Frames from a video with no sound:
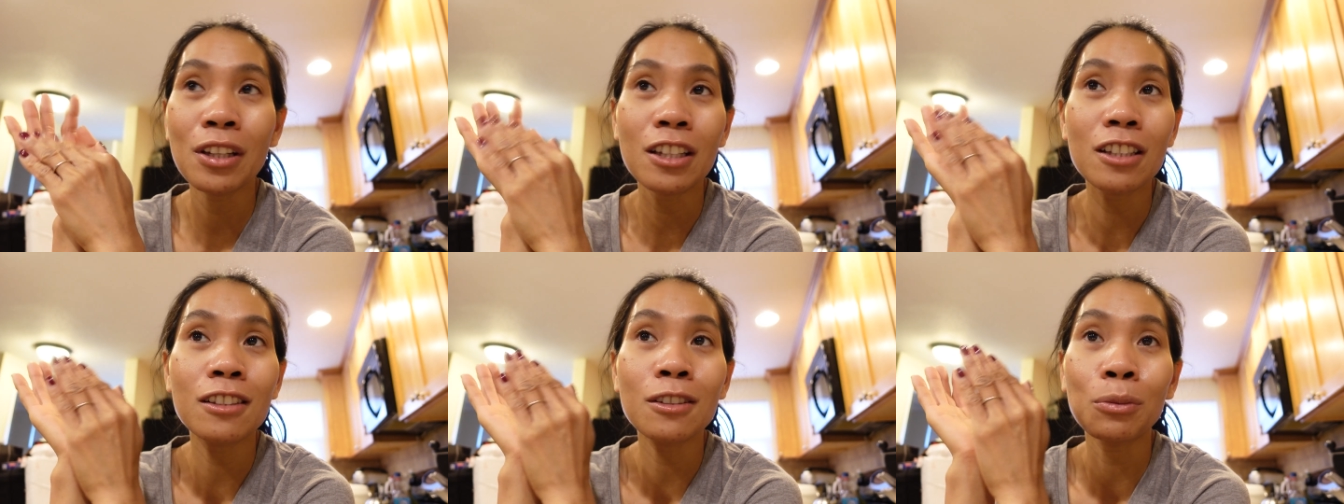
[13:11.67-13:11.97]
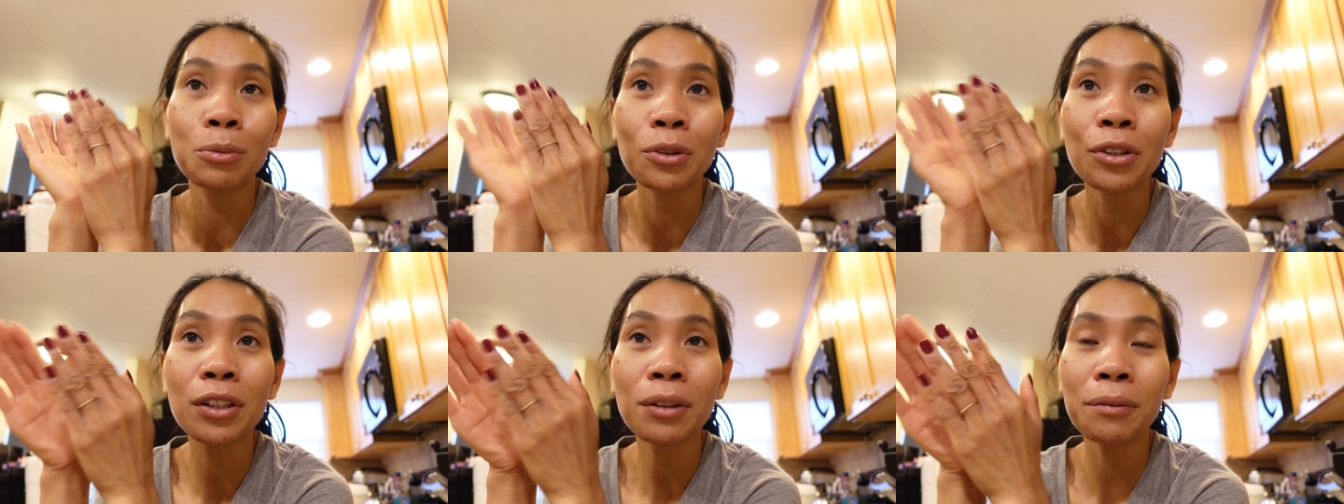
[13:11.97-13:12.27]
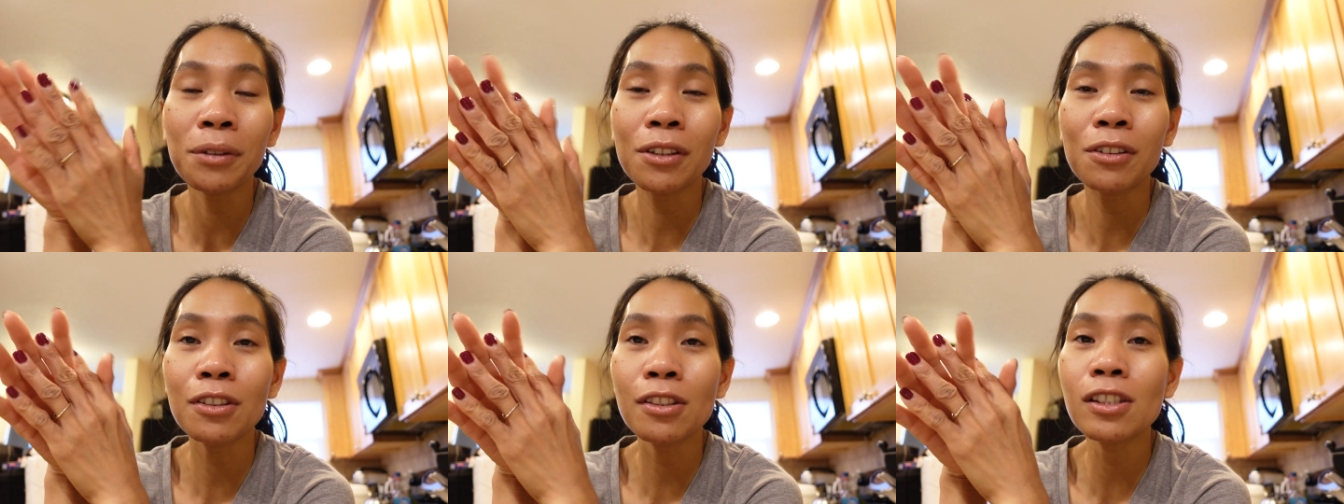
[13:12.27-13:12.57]
It's work
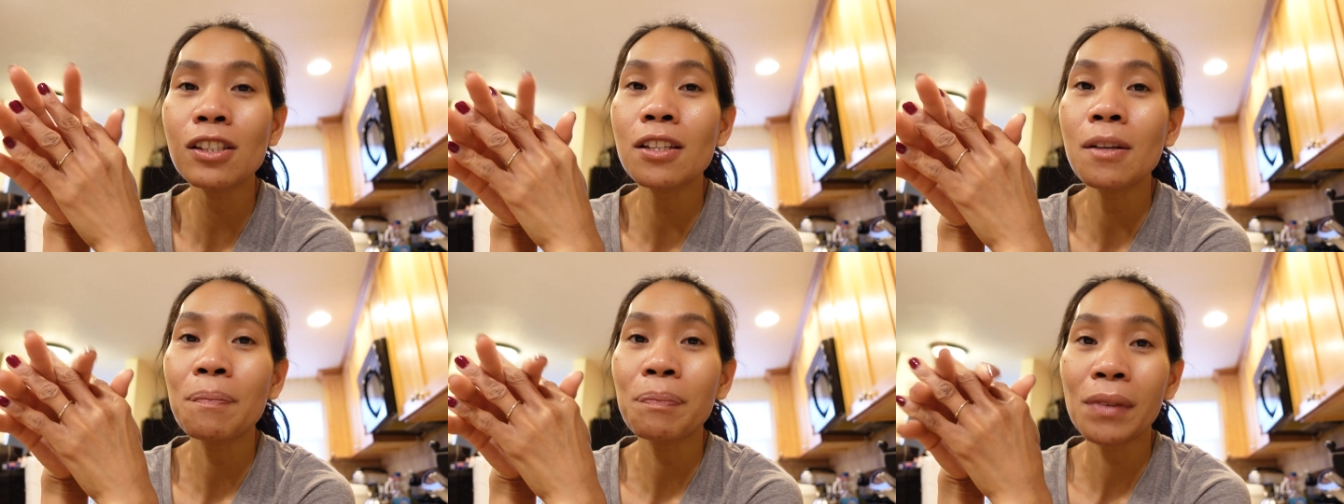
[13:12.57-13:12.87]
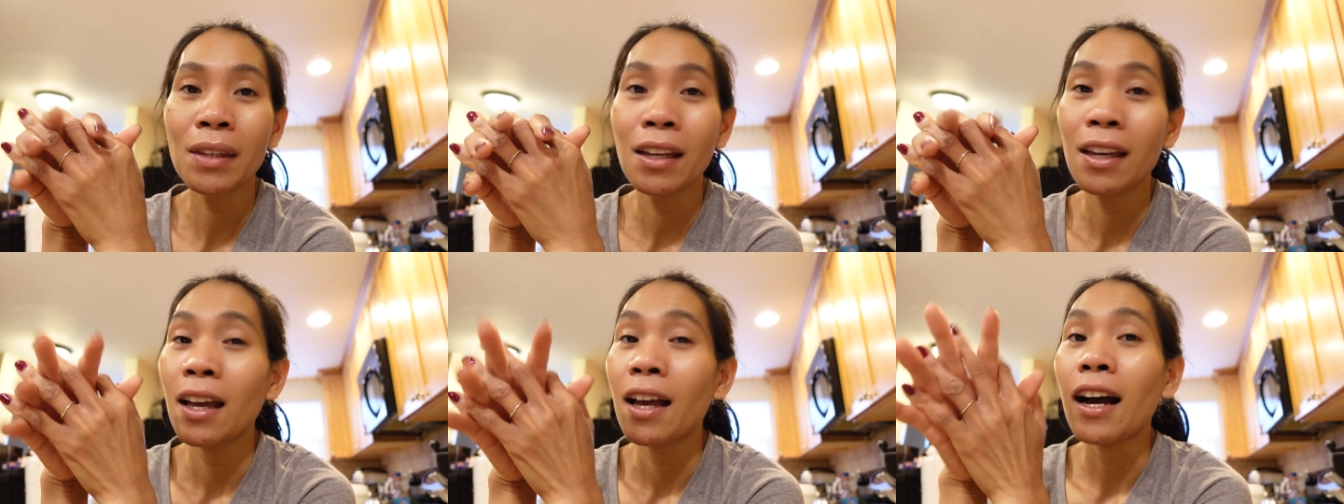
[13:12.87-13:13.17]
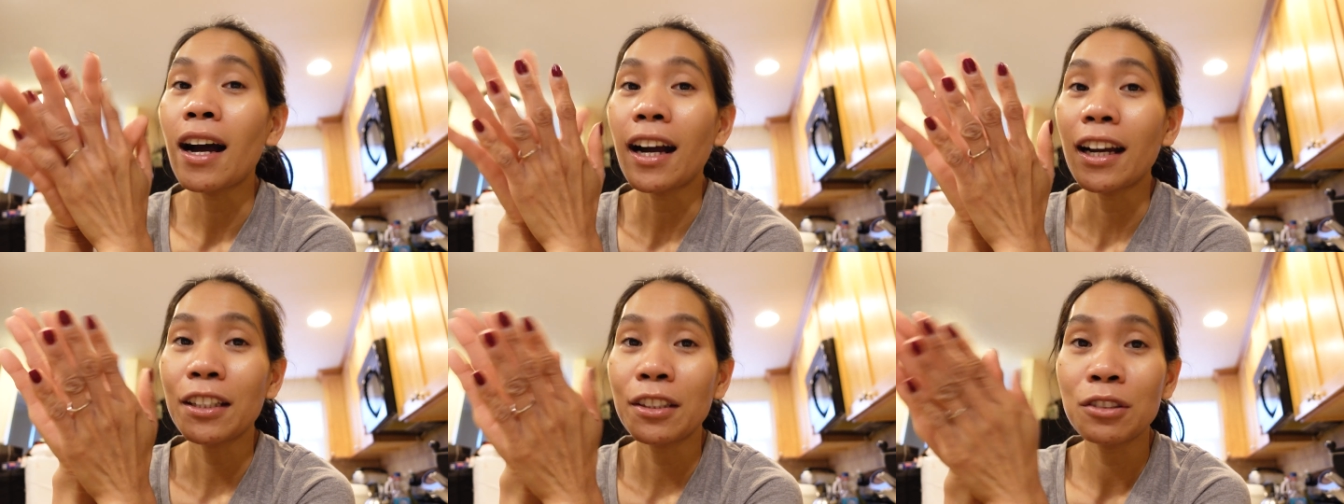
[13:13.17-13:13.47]
because
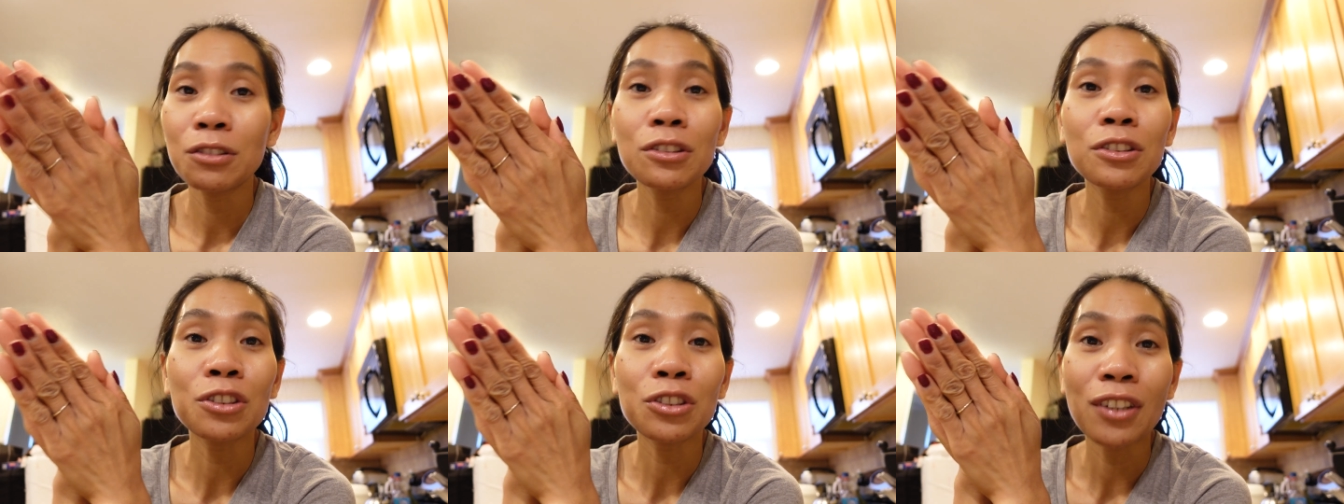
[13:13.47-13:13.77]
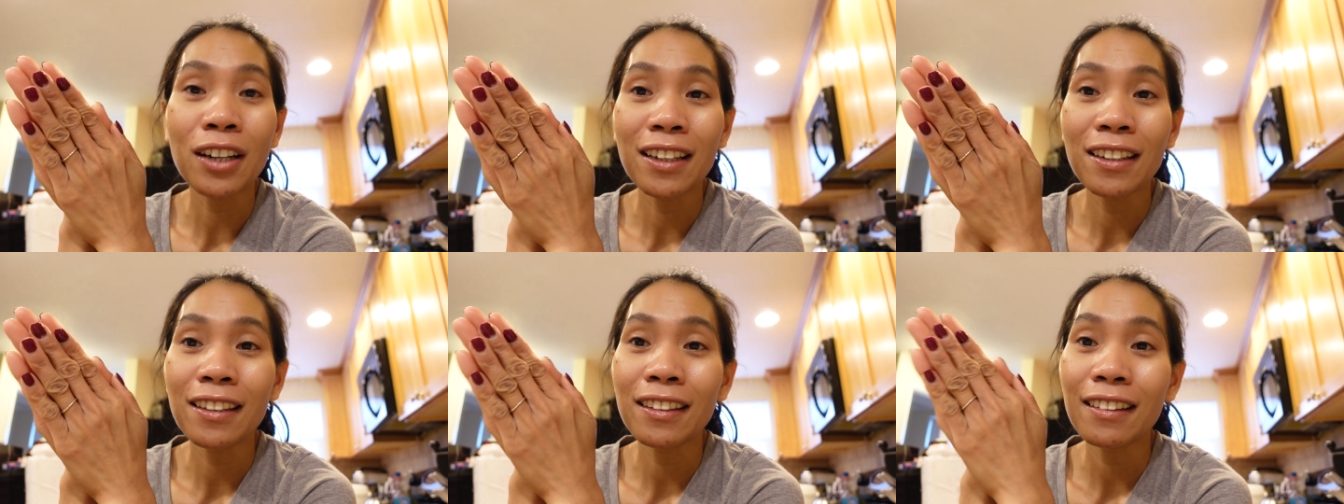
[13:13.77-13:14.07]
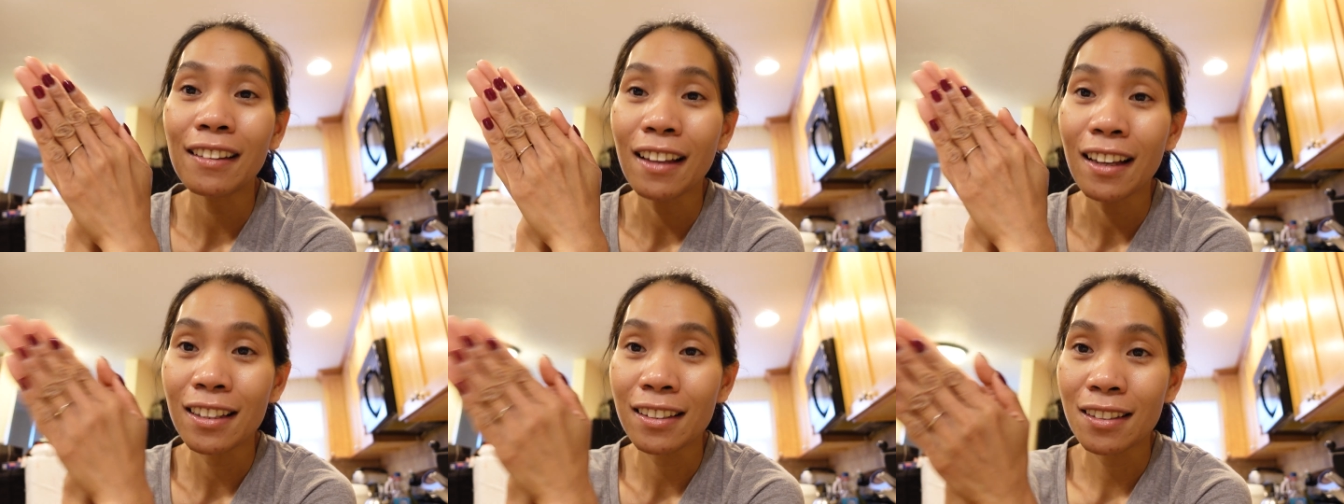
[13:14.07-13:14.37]
I do try it
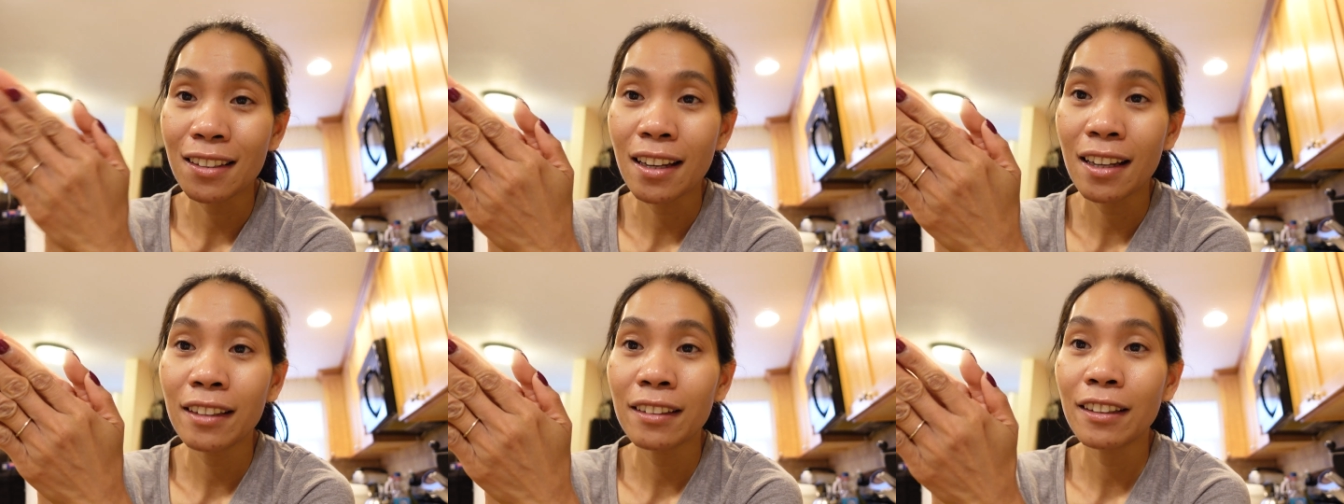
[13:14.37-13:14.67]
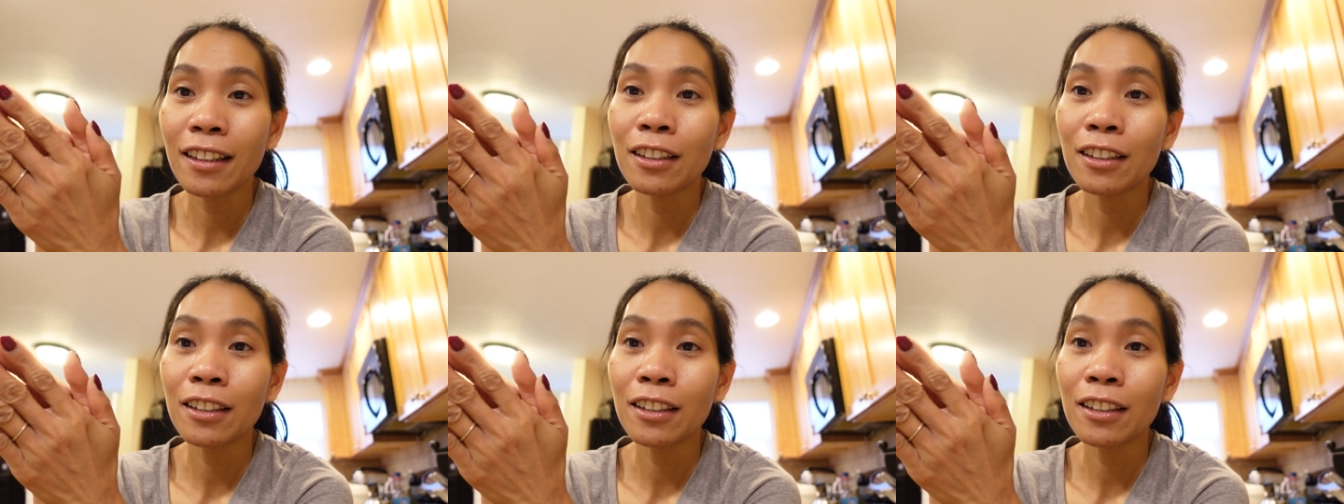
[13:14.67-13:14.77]
last night.